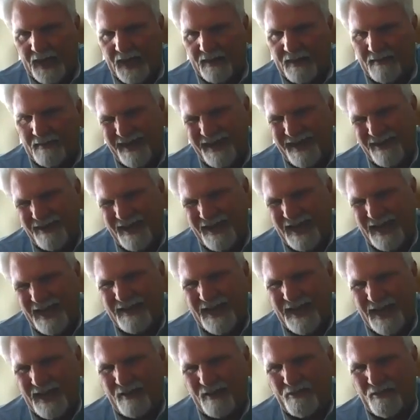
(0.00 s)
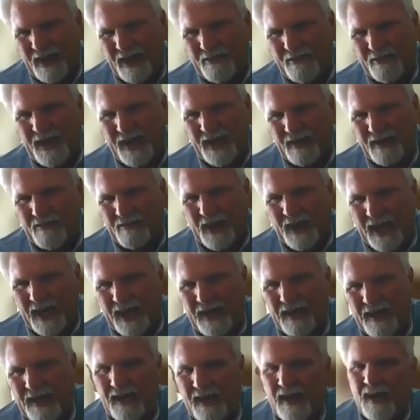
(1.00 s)
And, that kind of bit me in the
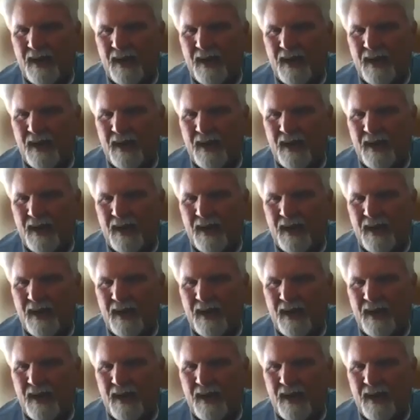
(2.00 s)
butt.